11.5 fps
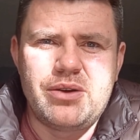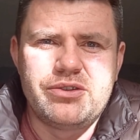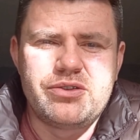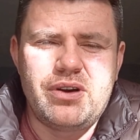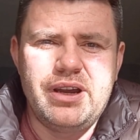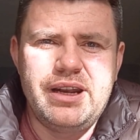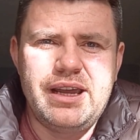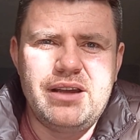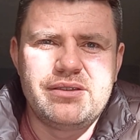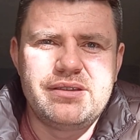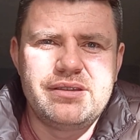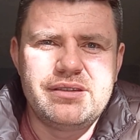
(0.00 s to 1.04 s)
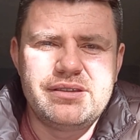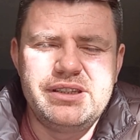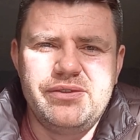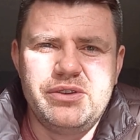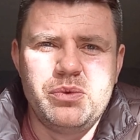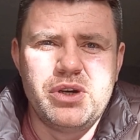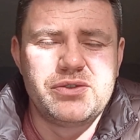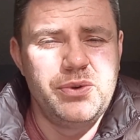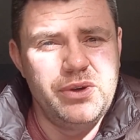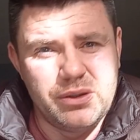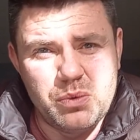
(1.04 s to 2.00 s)
and try it out, see if it works
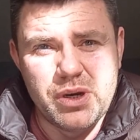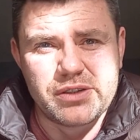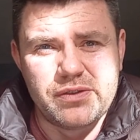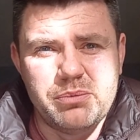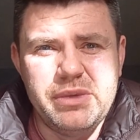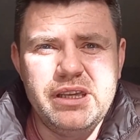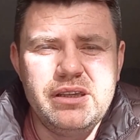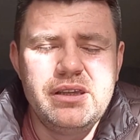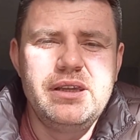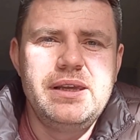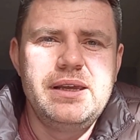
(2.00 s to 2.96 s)
for you. It works for me.